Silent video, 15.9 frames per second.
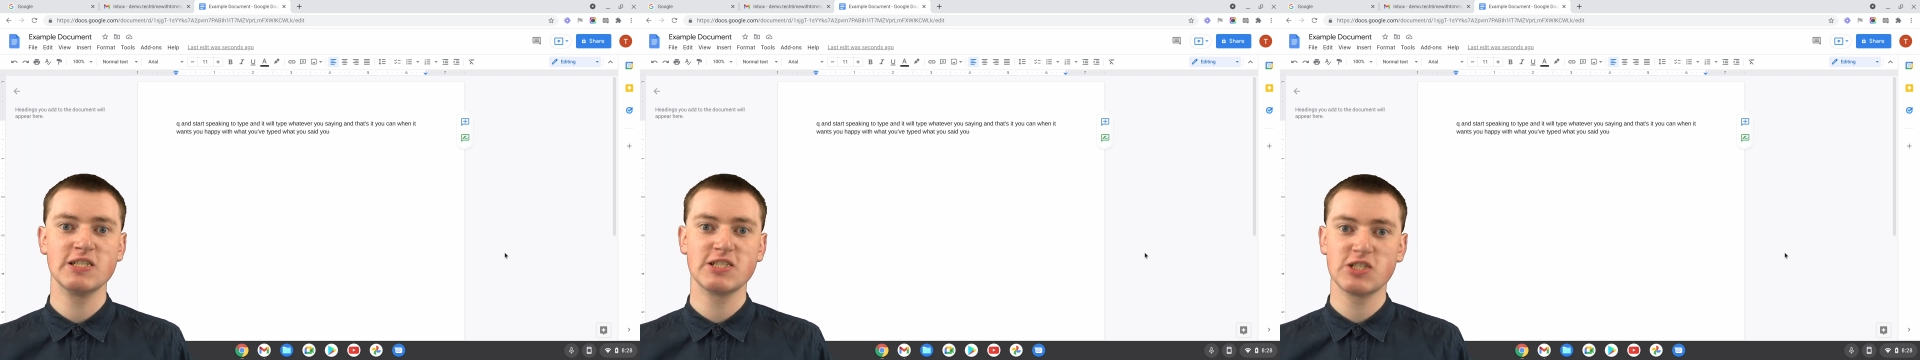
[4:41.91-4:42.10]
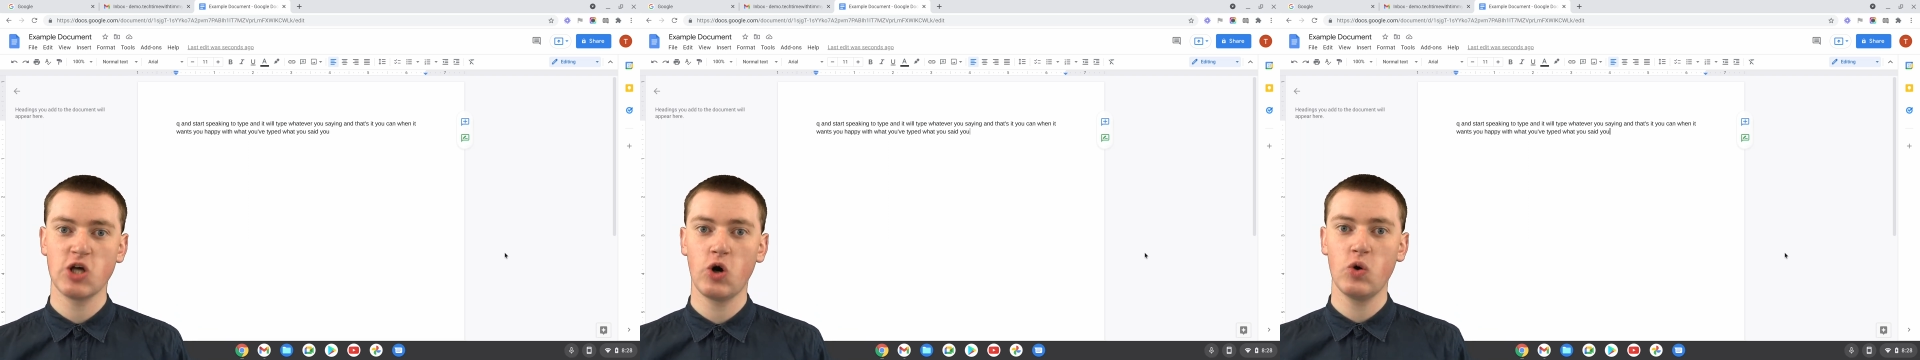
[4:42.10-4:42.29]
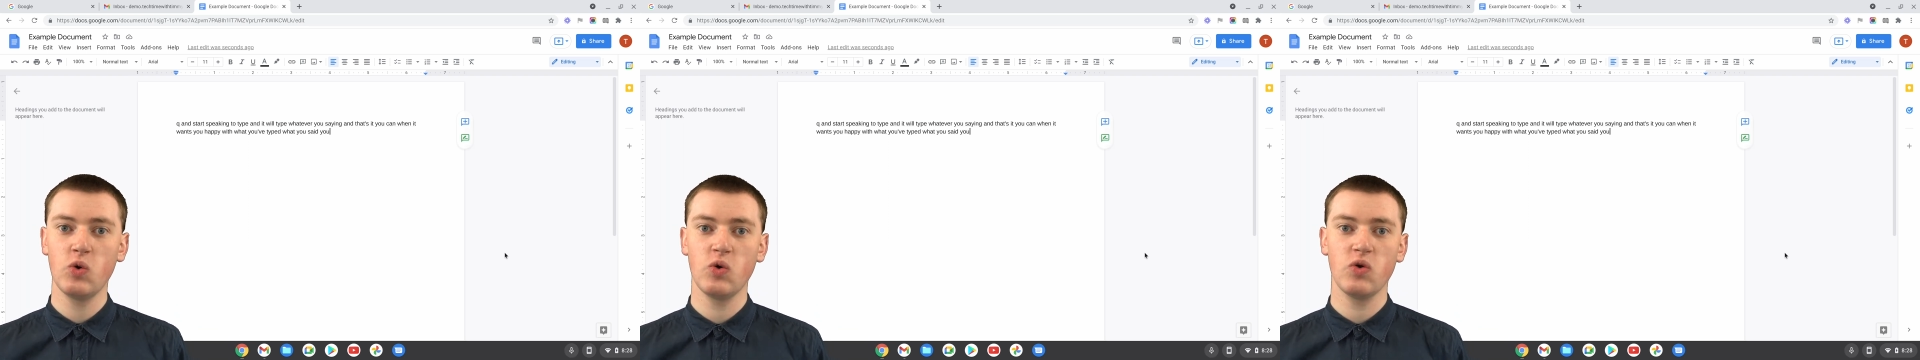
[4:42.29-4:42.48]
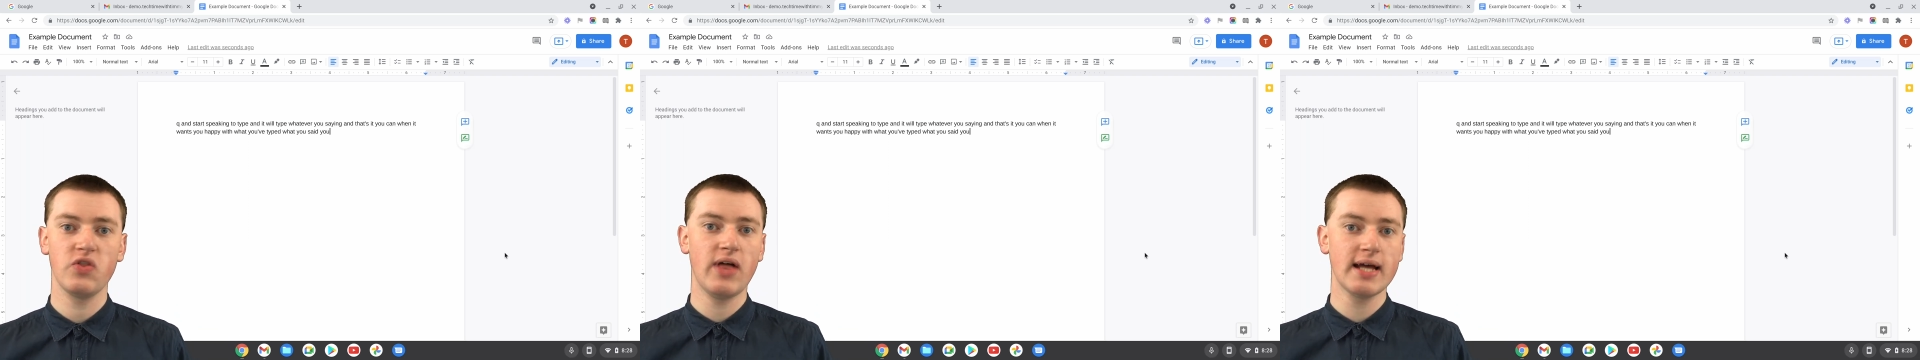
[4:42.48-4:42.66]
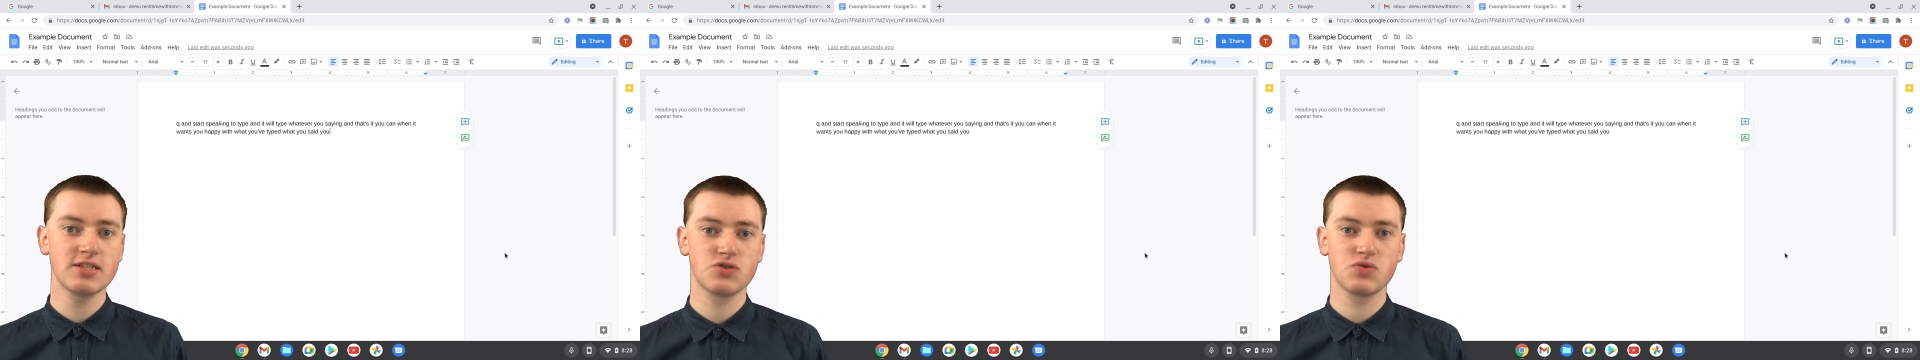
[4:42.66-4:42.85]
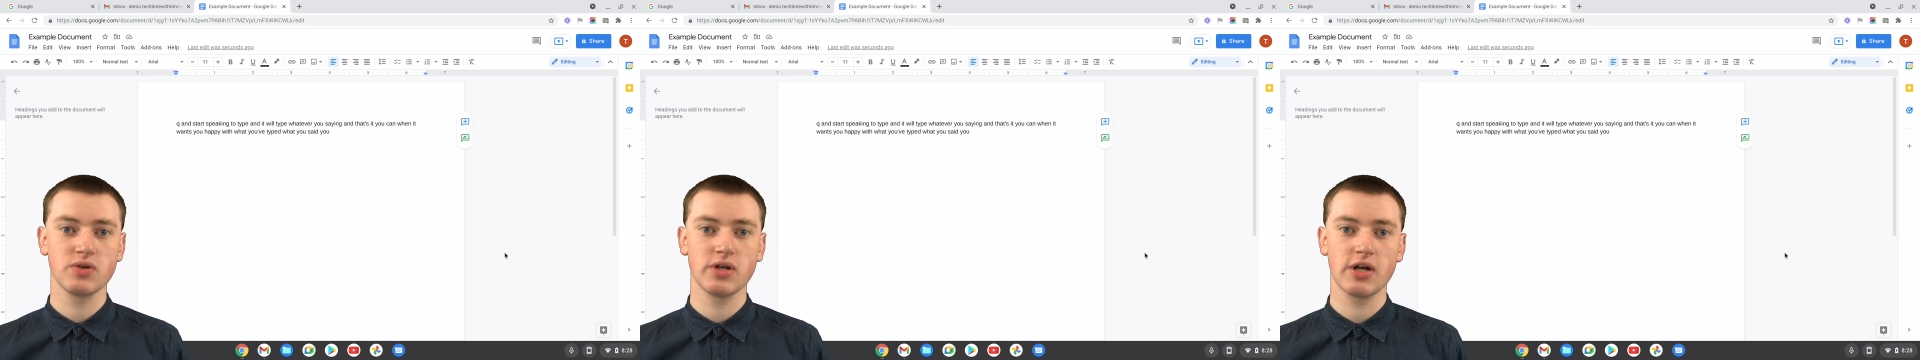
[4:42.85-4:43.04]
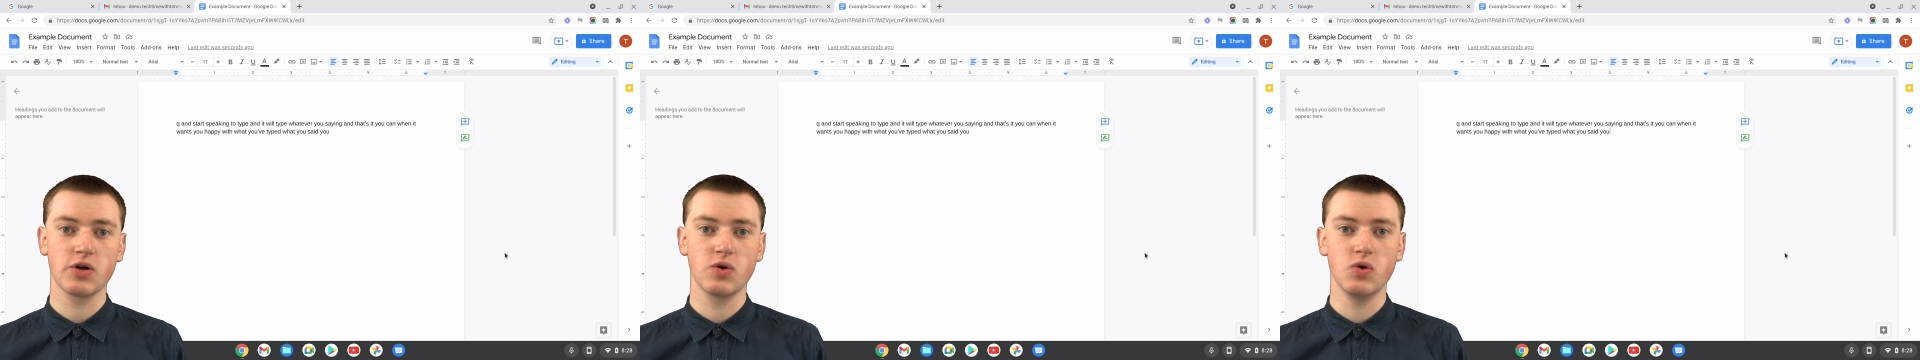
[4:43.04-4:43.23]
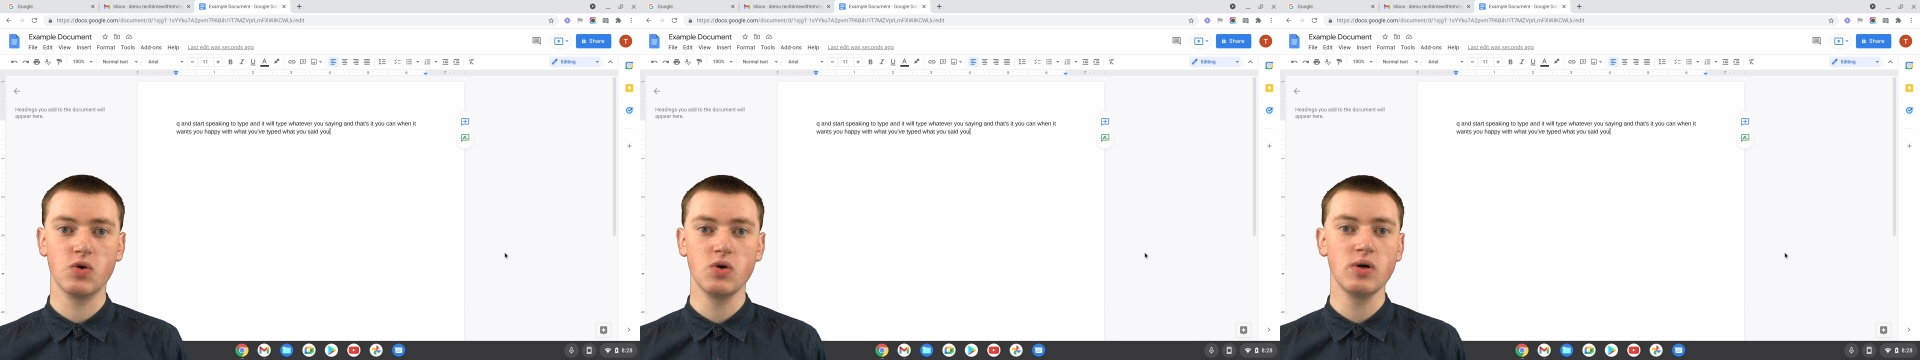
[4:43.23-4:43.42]
So that's really
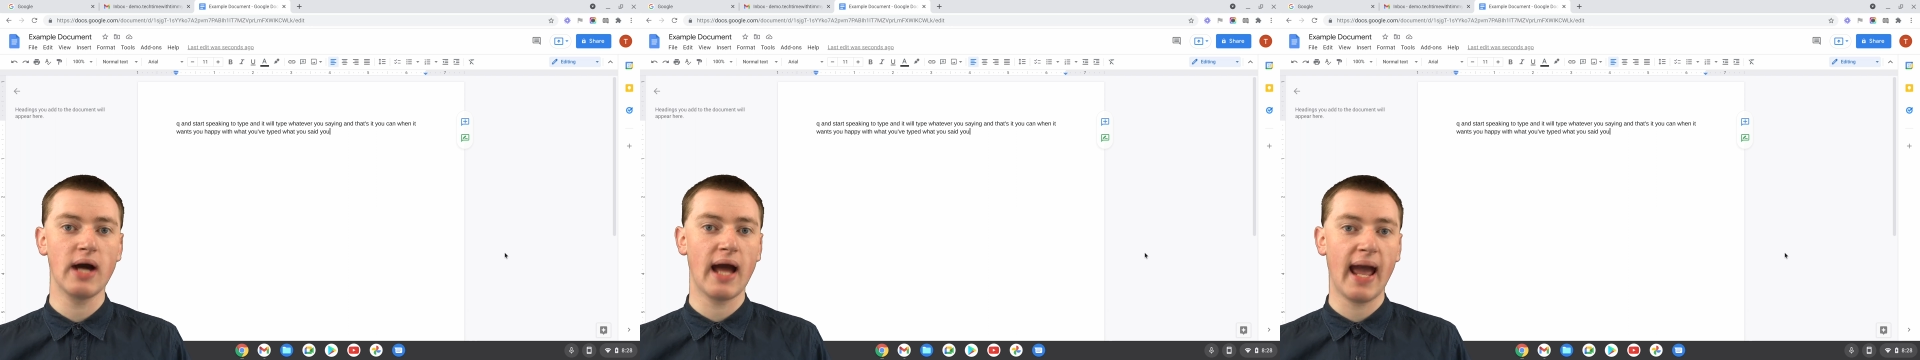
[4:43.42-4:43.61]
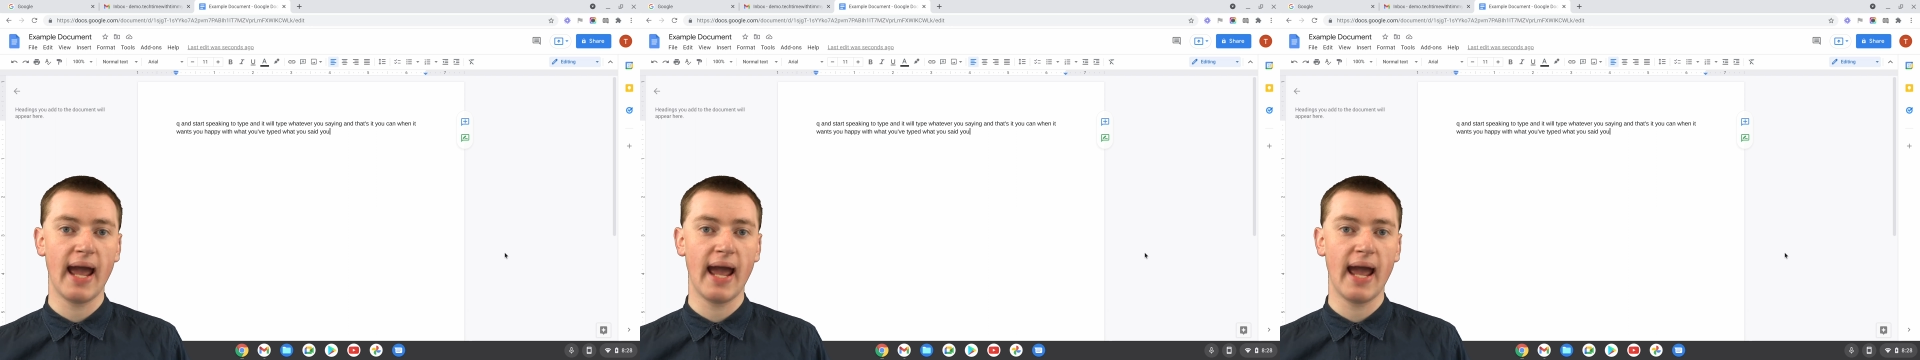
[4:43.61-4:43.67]
cool,